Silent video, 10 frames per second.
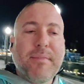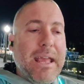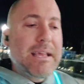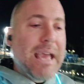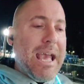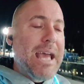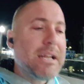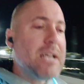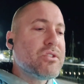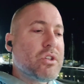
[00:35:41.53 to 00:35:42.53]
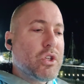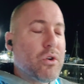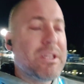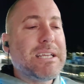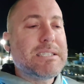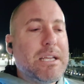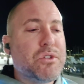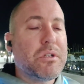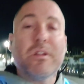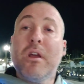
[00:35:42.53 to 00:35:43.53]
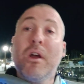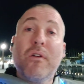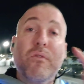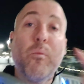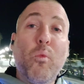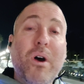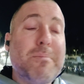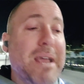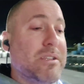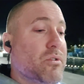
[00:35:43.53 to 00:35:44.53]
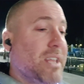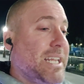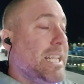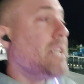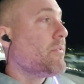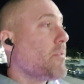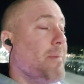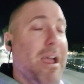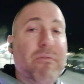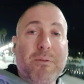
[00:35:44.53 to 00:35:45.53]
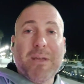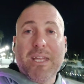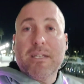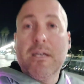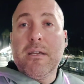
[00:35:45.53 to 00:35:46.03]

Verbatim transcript: they cannot secure the attention from one man, so they need it from every man.